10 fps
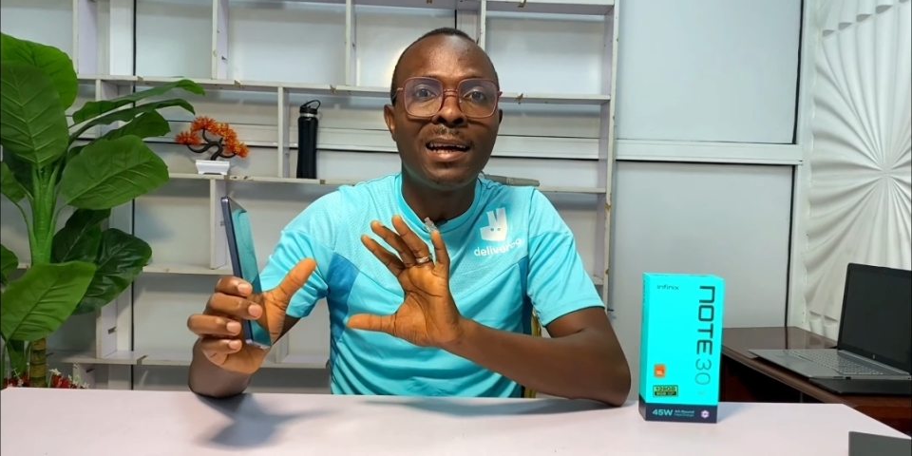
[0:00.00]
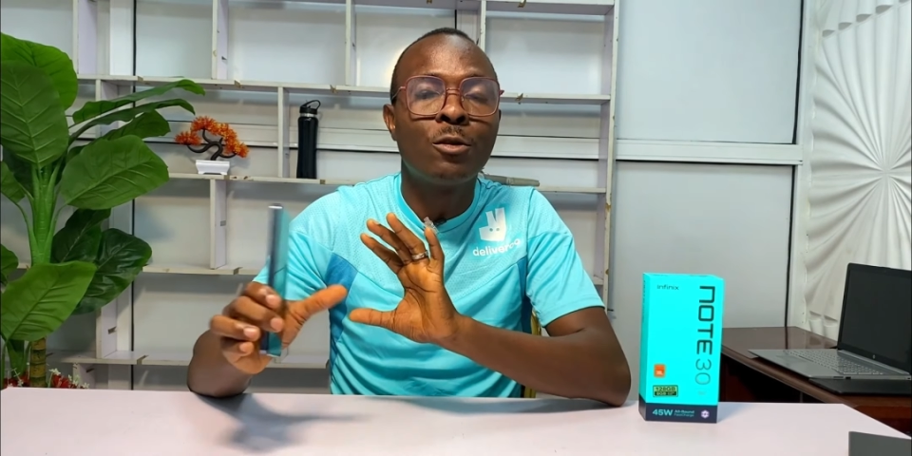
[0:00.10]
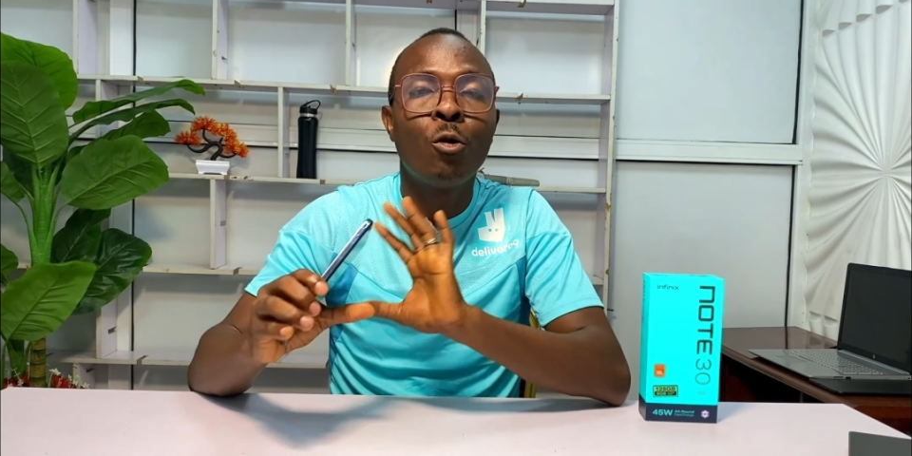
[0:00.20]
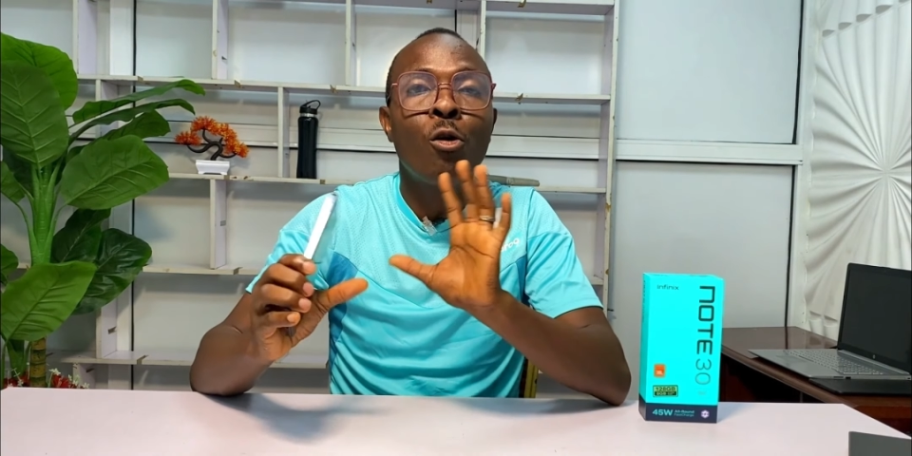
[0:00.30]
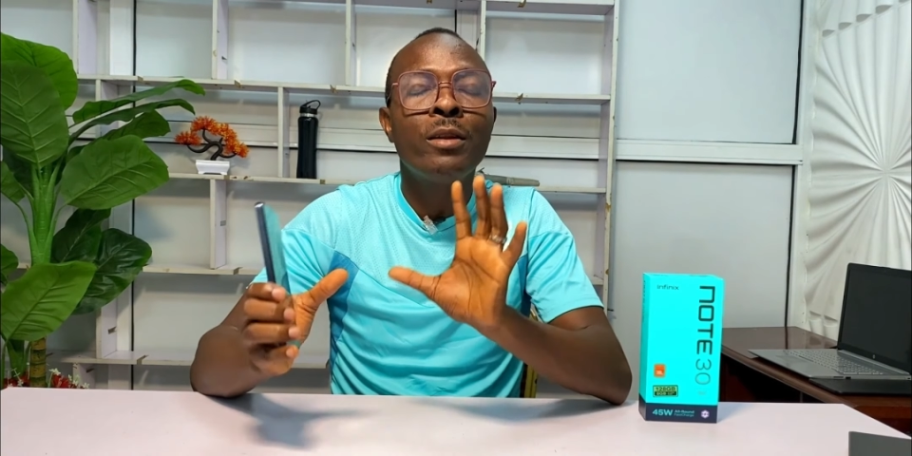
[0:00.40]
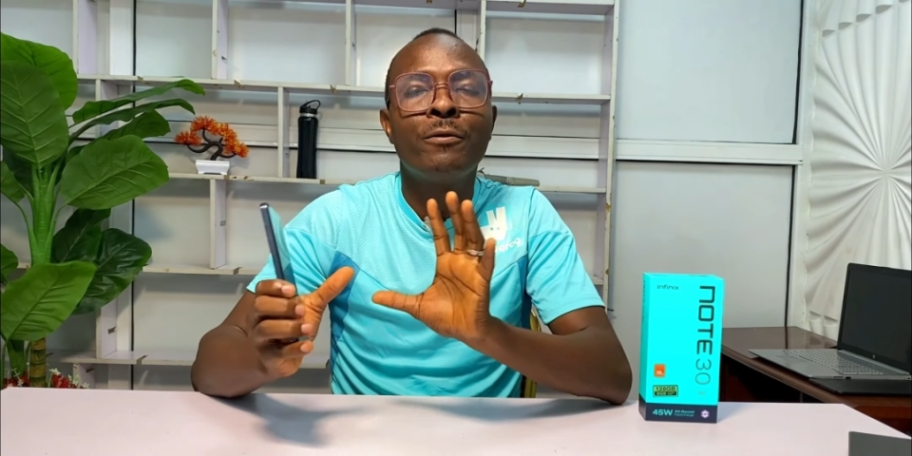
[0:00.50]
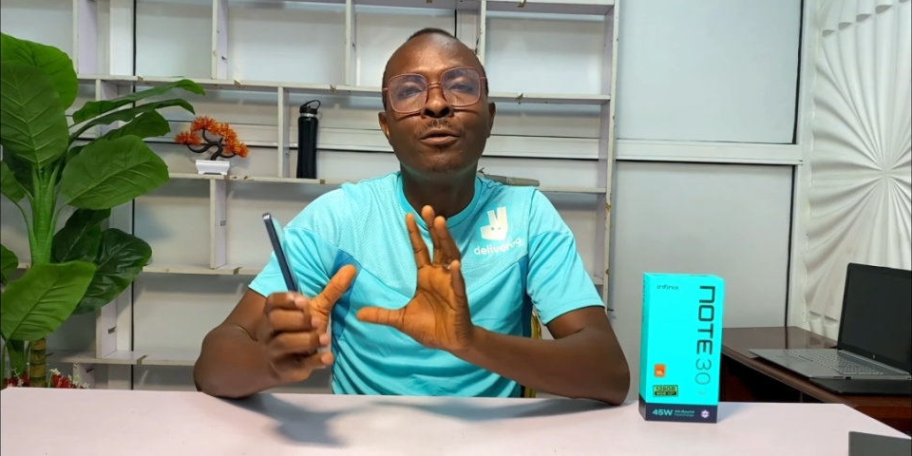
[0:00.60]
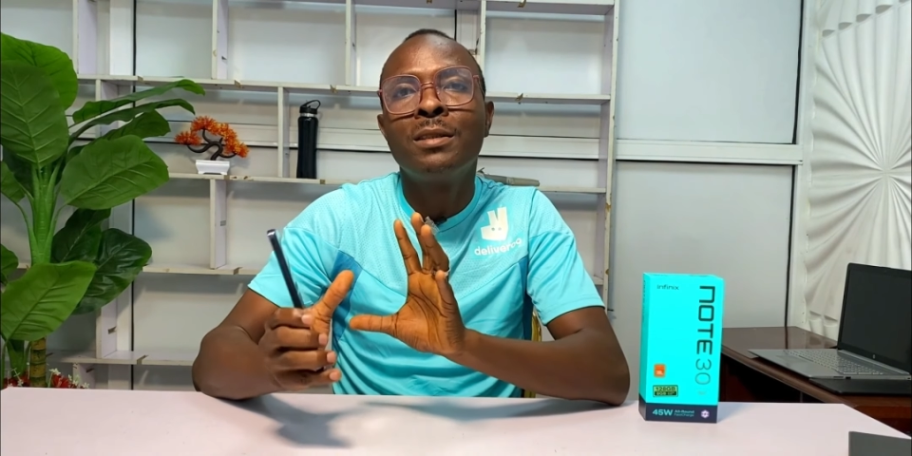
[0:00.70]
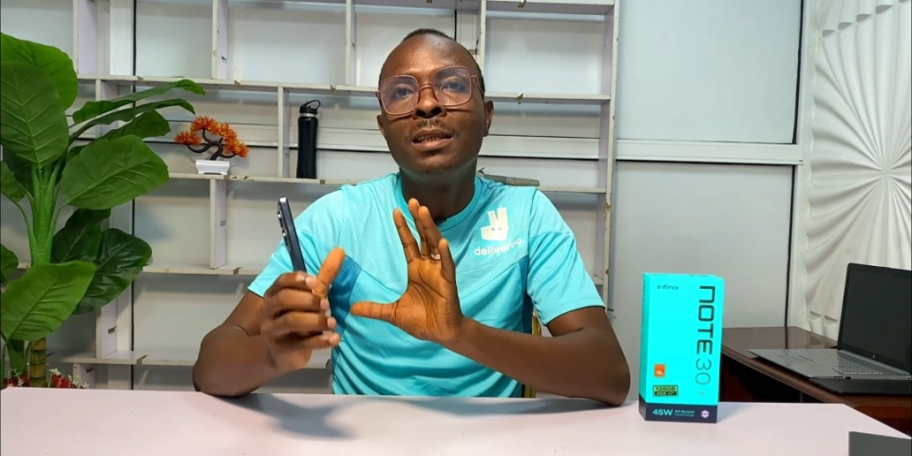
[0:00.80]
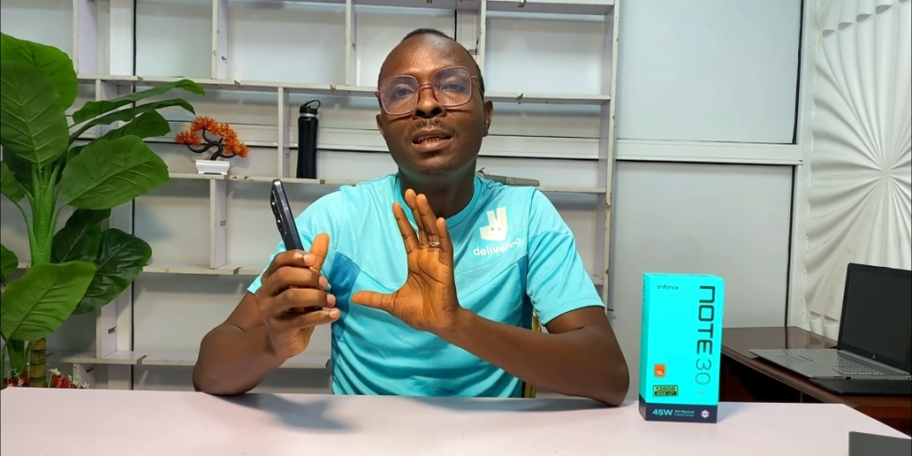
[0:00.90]
that all the
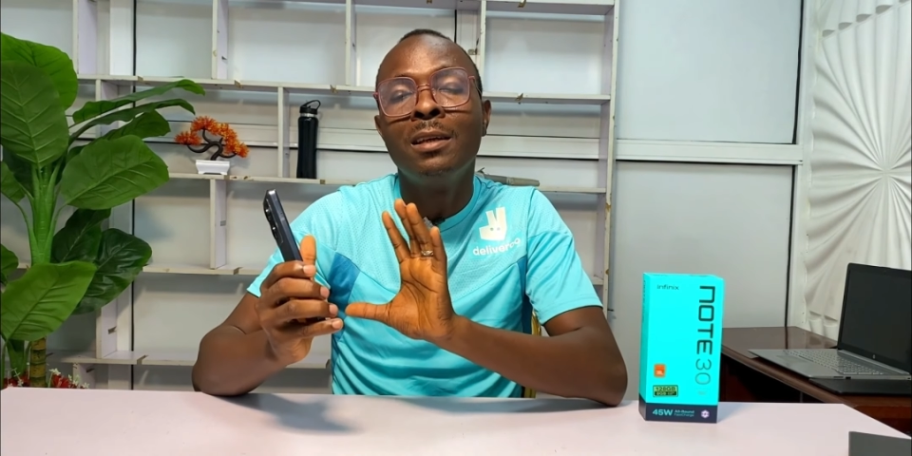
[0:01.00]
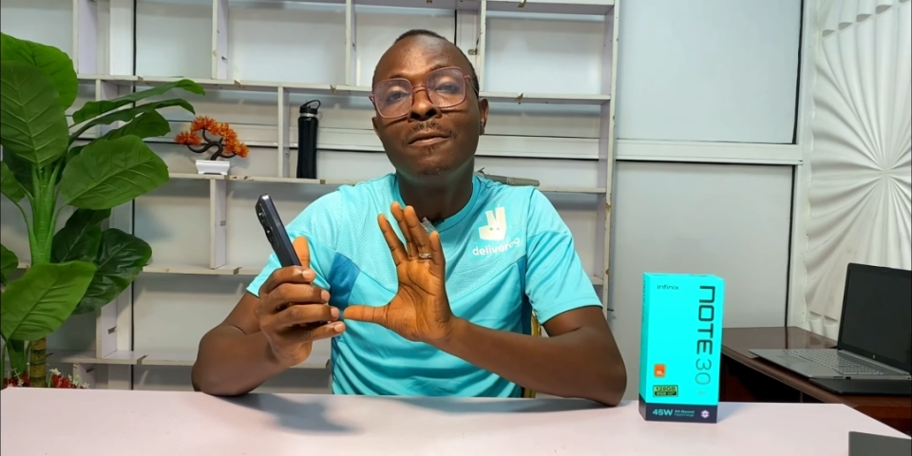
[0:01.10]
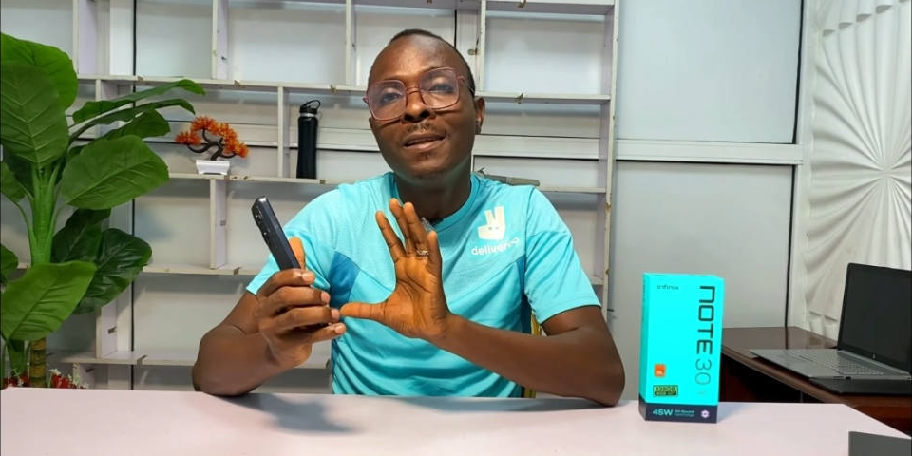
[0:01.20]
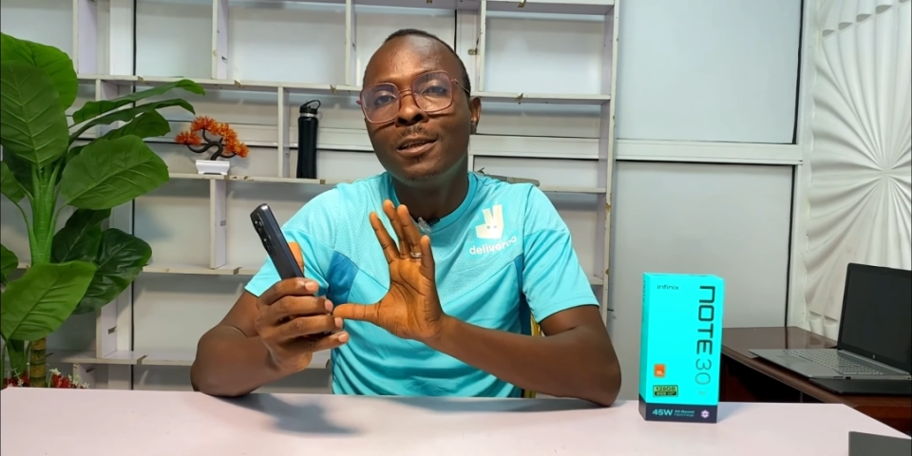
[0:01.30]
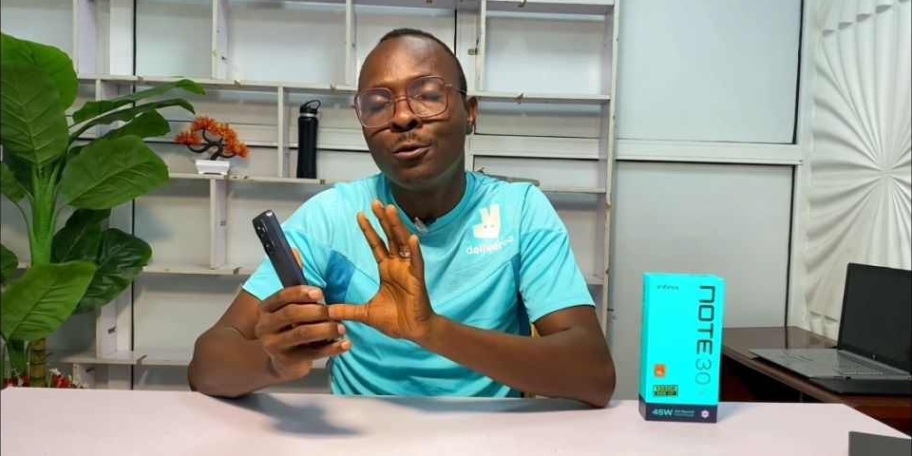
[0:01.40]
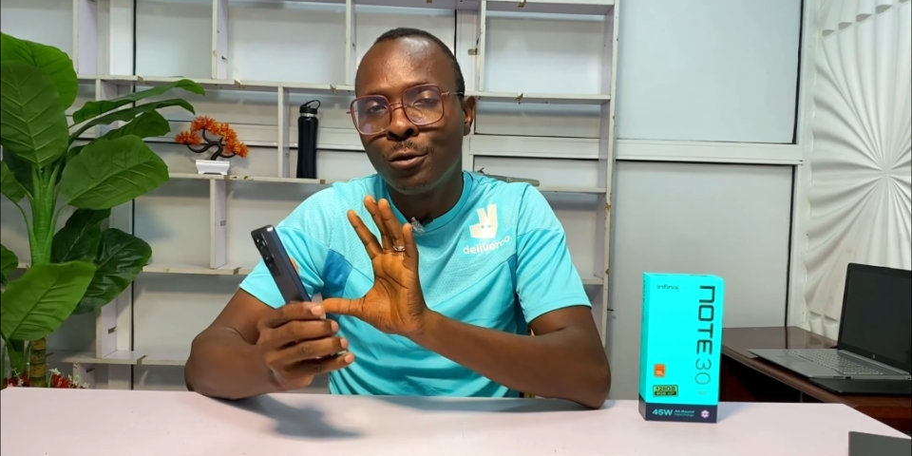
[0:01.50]
phones in the Infinix